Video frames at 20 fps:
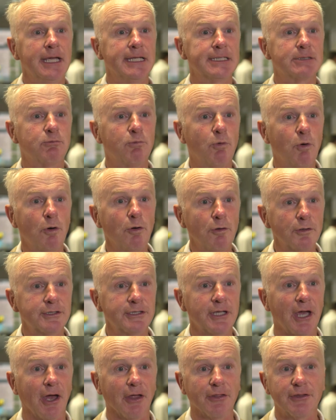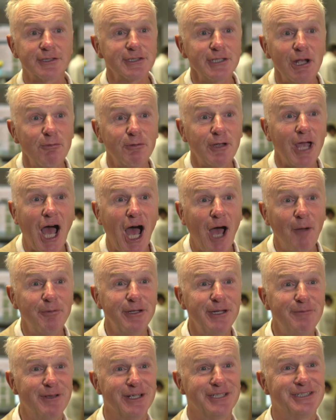is water. There's no
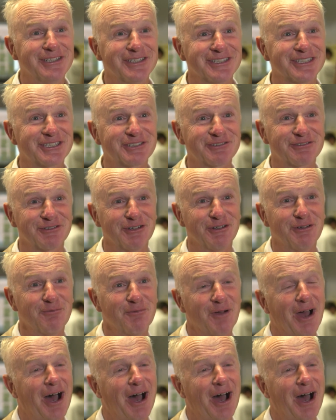carbon emissions from